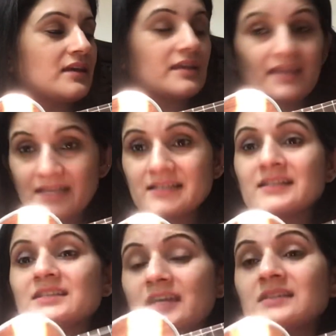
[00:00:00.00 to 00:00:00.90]
yes,
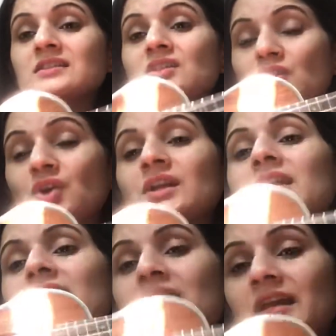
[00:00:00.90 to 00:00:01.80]
it does look
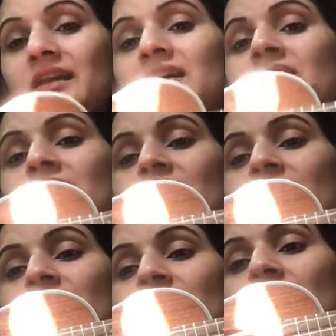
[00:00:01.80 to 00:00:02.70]
like
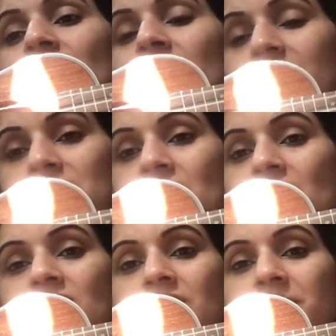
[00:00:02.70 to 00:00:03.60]
a
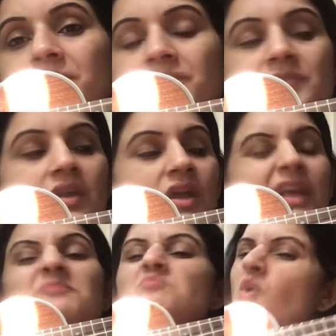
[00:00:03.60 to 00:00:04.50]
guitar.
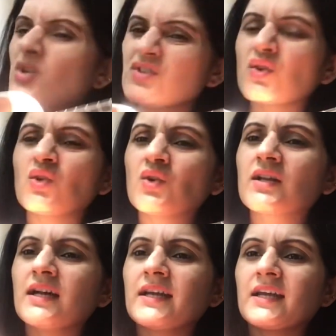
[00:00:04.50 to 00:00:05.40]
It more so looked
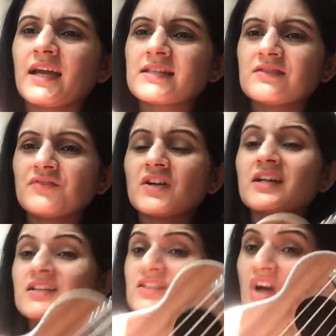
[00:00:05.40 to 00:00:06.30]
like as if a
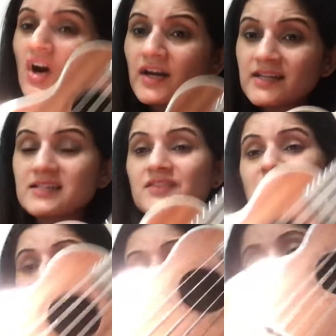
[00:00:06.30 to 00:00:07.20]
guitar has
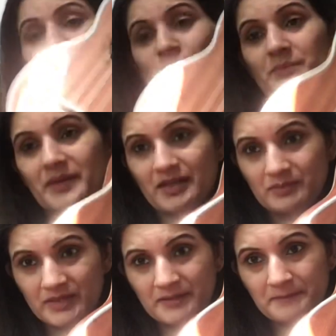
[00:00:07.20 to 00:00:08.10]
given birth to a
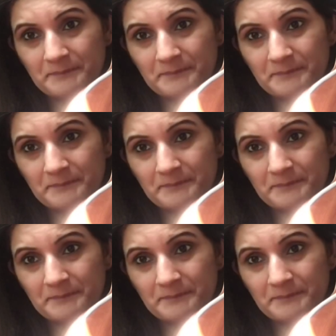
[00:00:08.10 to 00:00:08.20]
baby.